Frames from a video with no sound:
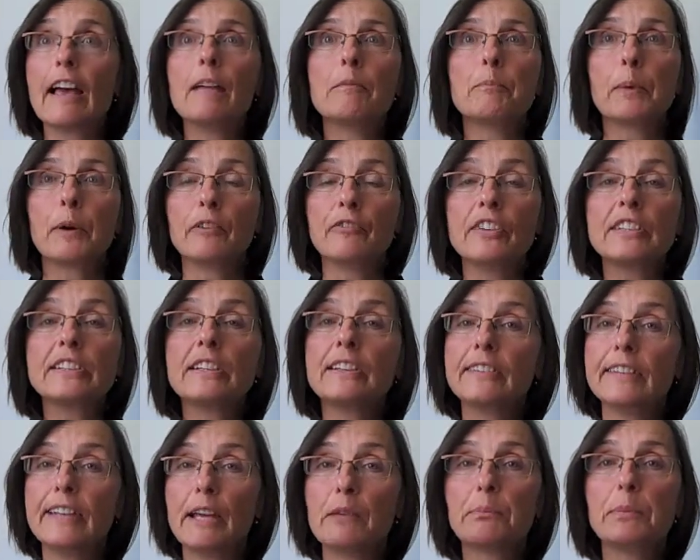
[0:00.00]
Perfect
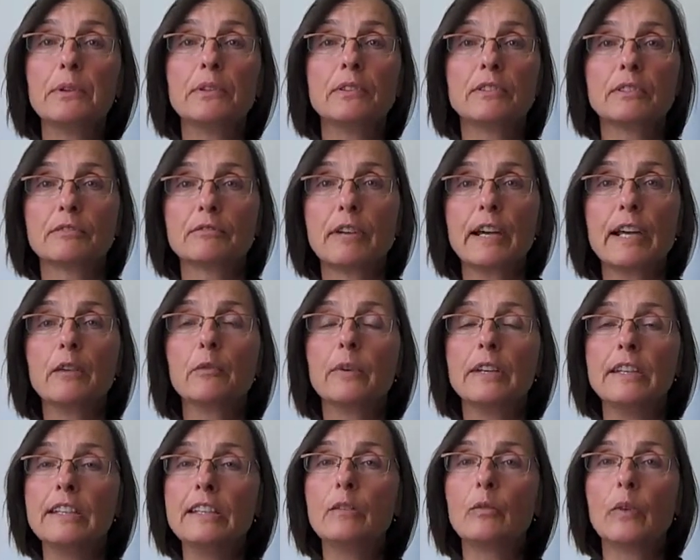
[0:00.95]
example, right?
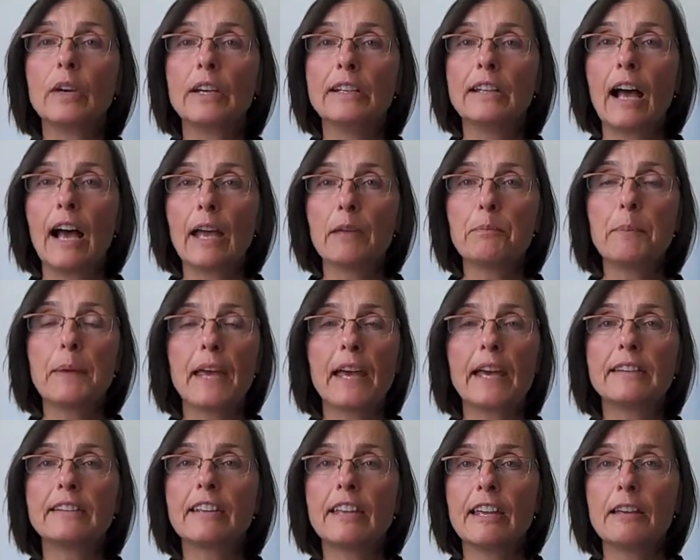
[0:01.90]
When
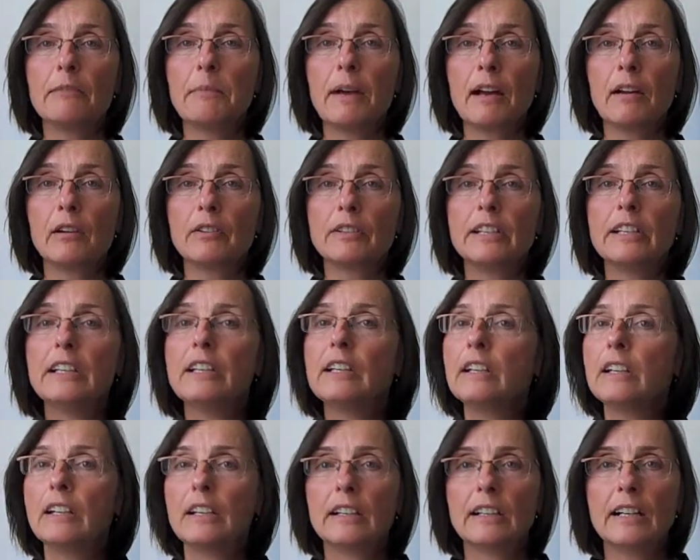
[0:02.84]
iPad came out,
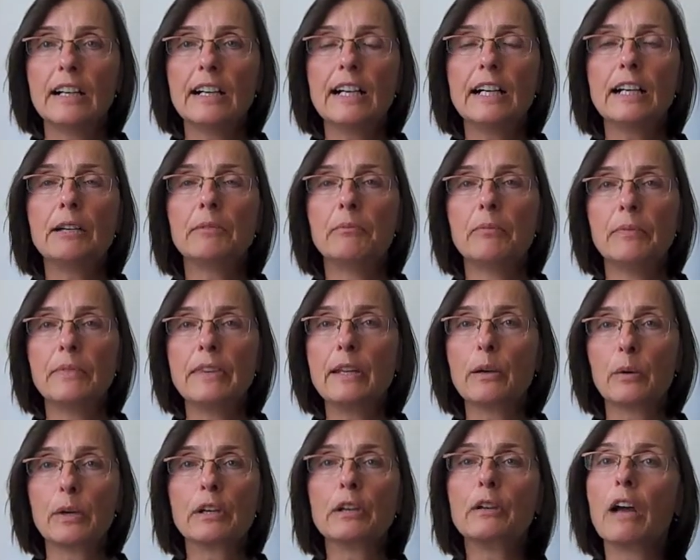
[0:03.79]
there
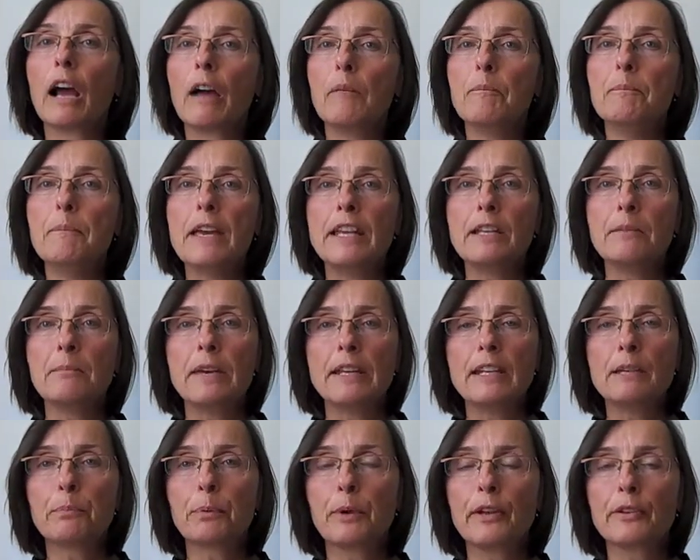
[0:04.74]
were
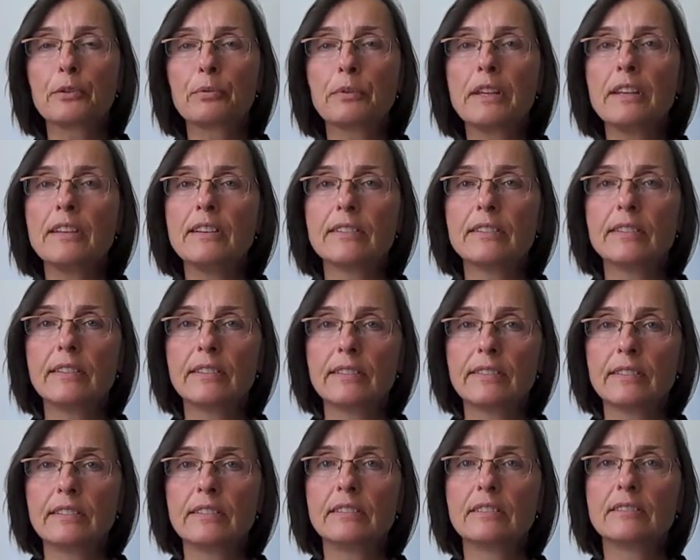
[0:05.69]
many press
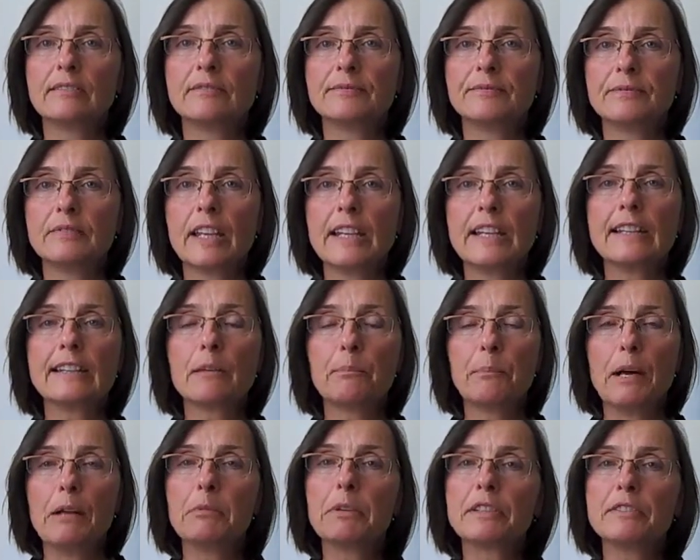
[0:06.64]
releases letting the
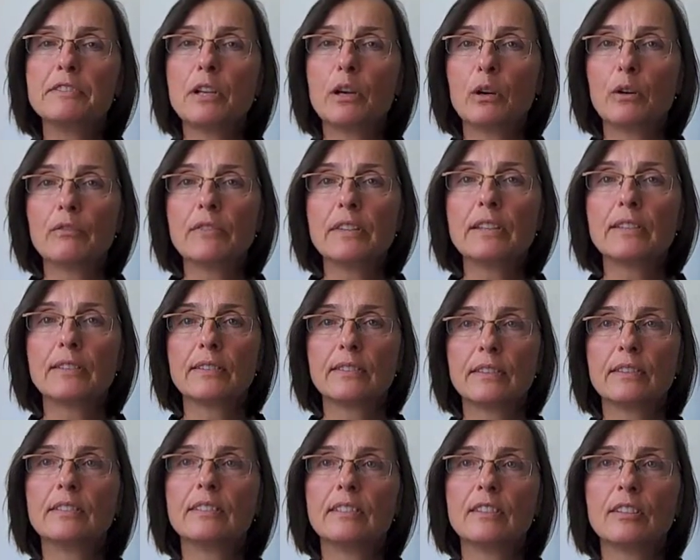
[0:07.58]
public know of
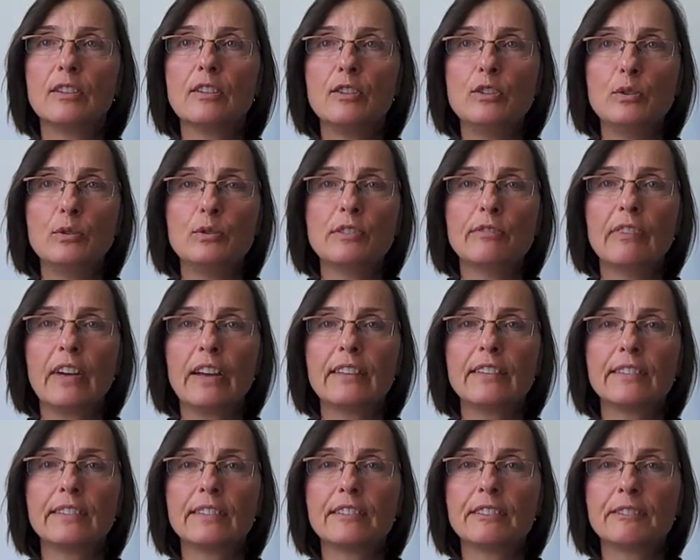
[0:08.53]
this new device.